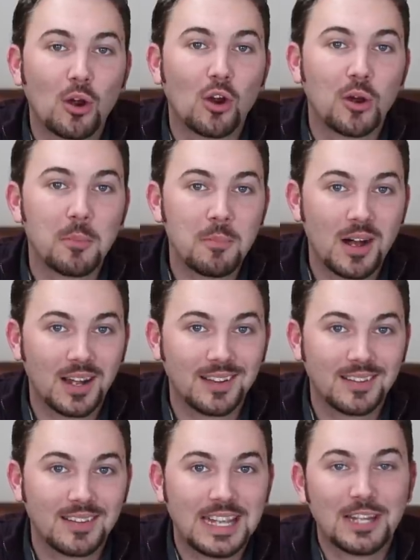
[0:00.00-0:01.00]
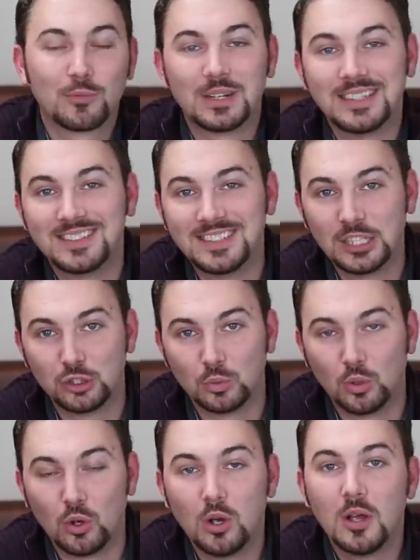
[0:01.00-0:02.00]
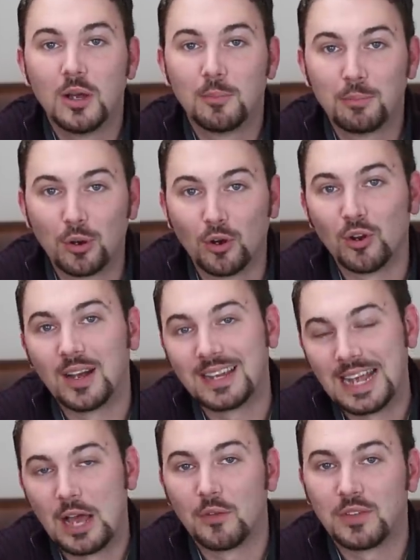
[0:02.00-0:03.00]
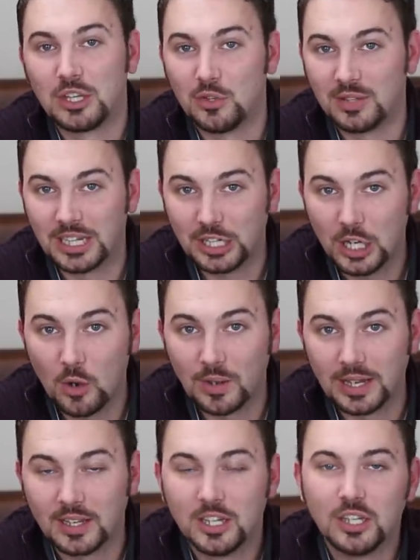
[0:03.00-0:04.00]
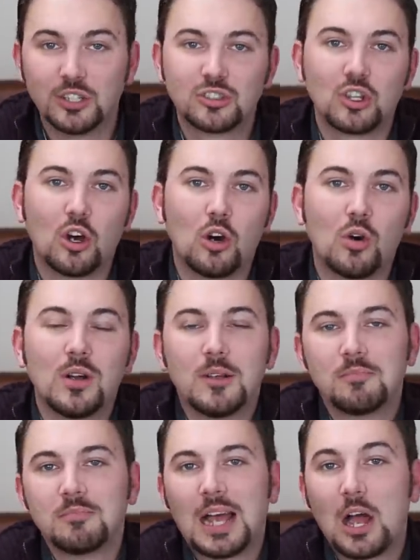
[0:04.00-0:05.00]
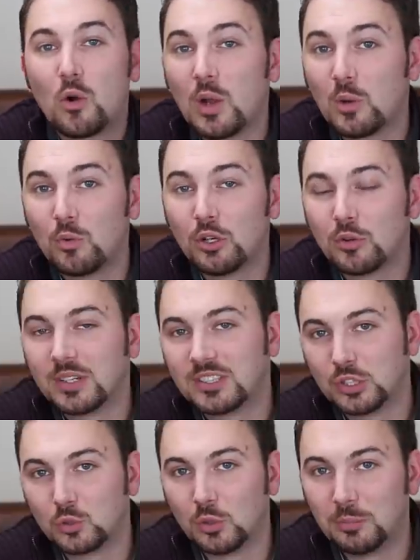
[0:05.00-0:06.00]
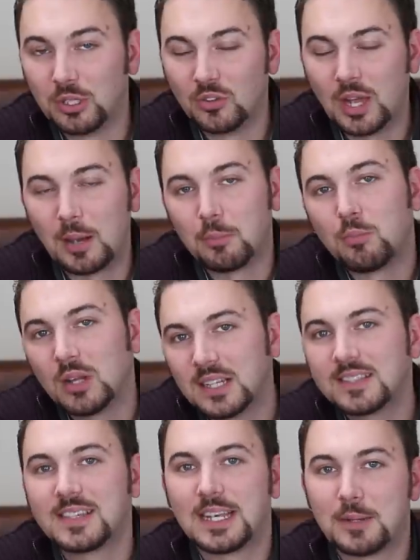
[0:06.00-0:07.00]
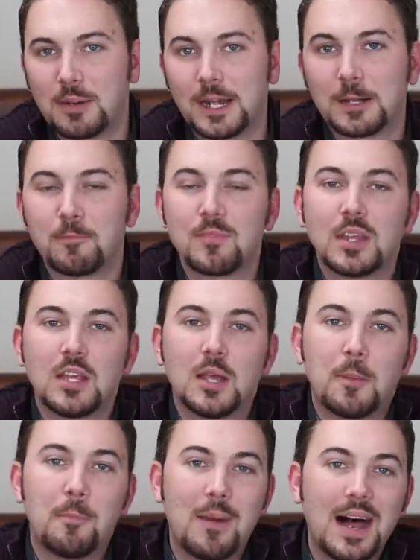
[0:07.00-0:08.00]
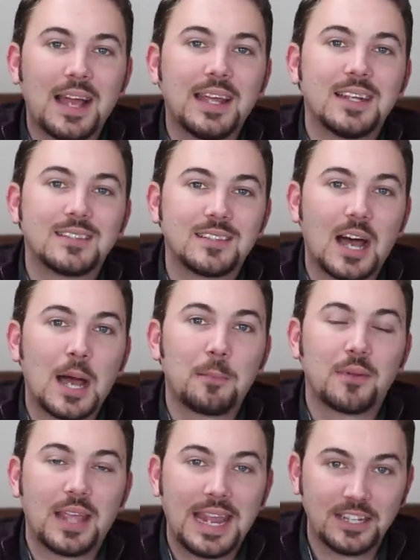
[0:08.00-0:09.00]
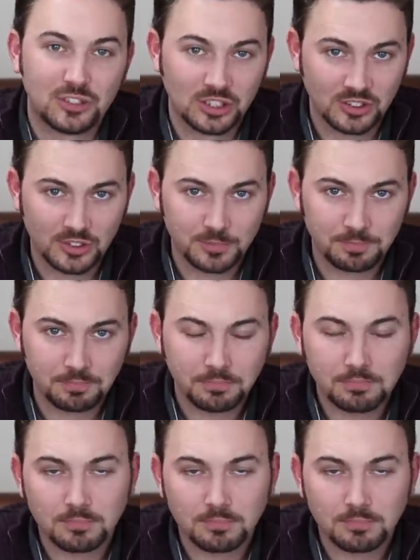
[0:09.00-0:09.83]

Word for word: per month in residual per account that you get going. So how quick will your residual build up? Well, let's think about it. My top agents